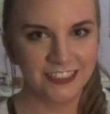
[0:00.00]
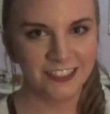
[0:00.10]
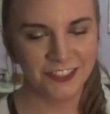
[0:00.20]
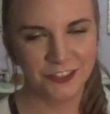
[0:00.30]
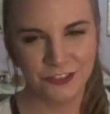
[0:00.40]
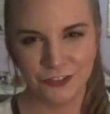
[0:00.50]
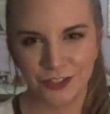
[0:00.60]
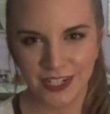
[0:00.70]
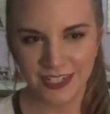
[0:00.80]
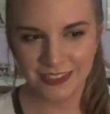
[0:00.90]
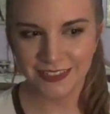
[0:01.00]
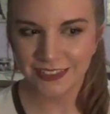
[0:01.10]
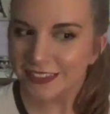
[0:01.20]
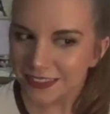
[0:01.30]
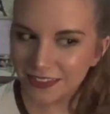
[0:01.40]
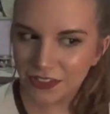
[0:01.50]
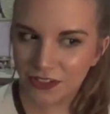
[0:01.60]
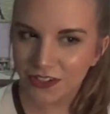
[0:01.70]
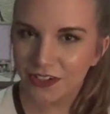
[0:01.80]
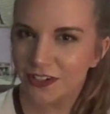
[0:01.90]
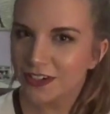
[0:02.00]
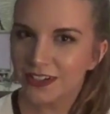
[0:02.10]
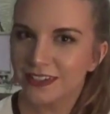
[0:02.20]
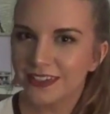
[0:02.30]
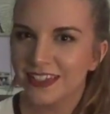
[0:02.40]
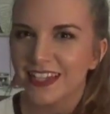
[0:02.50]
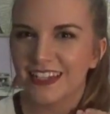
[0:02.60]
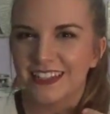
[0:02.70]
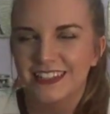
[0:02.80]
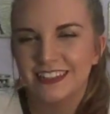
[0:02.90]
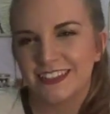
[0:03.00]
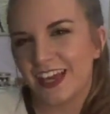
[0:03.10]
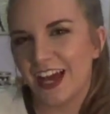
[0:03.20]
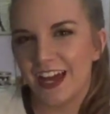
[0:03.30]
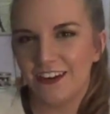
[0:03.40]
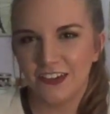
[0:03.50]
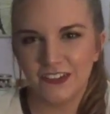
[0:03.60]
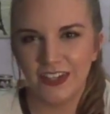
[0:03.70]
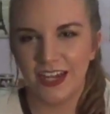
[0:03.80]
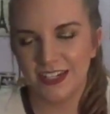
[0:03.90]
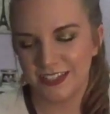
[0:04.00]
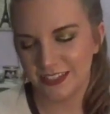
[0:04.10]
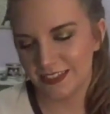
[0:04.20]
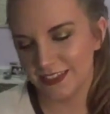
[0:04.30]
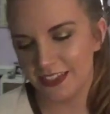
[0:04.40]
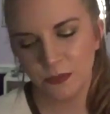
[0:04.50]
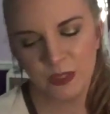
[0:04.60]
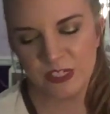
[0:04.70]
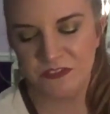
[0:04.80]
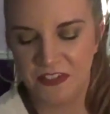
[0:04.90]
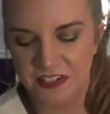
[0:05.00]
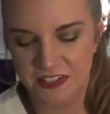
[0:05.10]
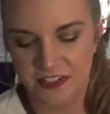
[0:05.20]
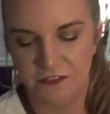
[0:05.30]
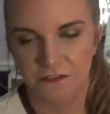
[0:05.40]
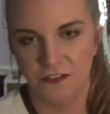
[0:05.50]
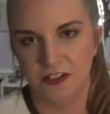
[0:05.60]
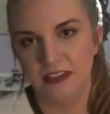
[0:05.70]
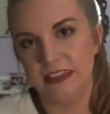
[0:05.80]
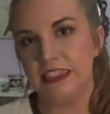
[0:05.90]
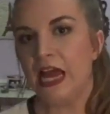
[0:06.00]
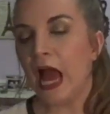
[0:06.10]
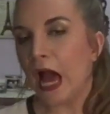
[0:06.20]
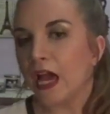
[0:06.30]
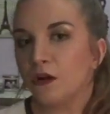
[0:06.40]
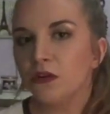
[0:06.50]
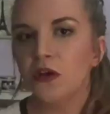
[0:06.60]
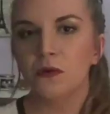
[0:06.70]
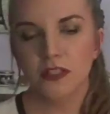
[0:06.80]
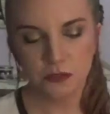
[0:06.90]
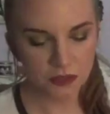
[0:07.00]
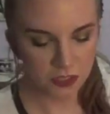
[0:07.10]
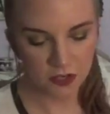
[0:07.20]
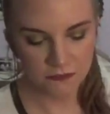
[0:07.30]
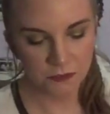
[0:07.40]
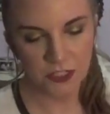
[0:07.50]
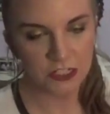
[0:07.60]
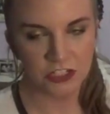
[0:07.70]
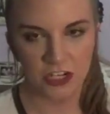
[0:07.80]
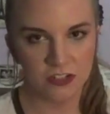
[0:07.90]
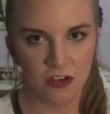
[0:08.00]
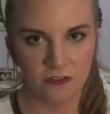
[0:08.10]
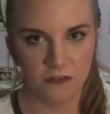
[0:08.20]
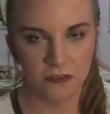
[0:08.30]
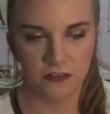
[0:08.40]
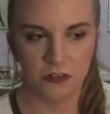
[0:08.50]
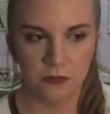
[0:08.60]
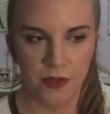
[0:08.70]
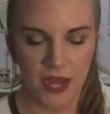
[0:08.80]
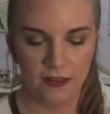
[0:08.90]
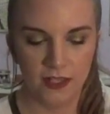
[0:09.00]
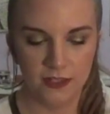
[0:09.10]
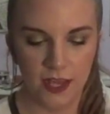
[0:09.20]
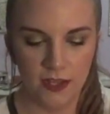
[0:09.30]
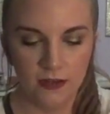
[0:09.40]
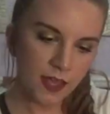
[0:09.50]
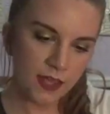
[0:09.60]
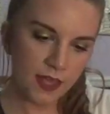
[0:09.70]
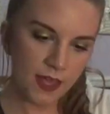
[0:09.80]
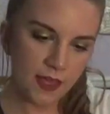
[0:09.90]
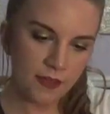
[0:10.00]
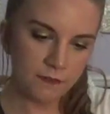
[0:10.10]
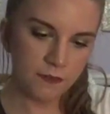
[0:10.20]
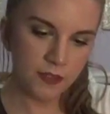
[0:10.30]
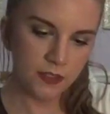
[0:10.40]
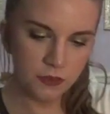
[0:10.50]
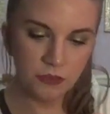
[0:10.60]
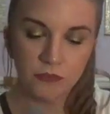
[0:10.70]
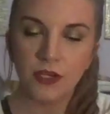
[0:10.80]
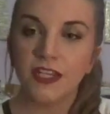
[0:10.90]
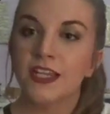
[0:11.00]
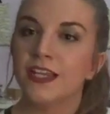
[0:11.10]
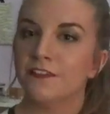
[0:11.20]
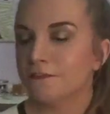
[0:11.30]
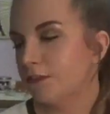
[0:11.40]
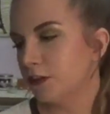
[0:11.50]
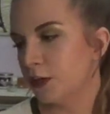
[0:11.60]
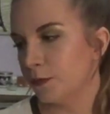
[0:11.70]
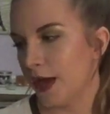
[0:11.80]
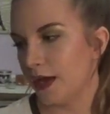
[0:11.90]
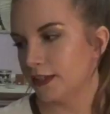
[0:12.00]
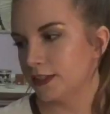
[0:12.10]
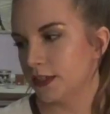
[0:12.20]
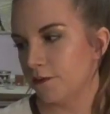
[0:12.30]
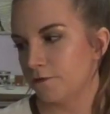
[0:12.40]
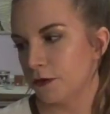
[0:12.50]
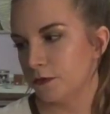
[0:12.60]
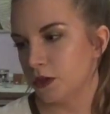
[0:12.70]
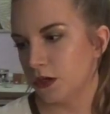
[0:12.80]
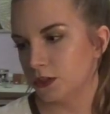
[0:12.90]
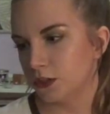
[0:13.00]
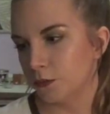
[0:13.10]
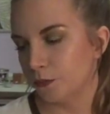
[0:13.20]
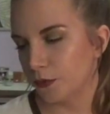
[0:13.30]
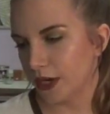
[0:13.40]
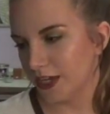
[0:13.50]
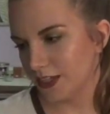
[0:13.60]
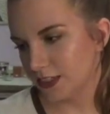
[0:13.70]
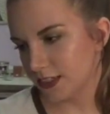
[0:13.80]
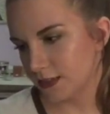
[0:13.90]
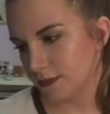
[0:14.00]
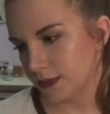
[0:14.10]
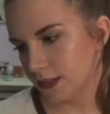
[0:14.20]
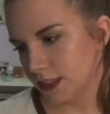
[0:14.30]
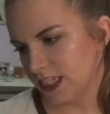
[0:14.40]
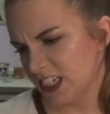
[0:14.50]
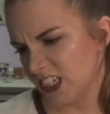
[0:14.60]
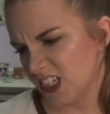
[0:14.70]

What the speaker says: straighter. Like, I didn't see much of a difference. I don't know. It's really hard for me to judge off of a little pack like that. I have the 3D filler mask from Dr. Brandt, I believe.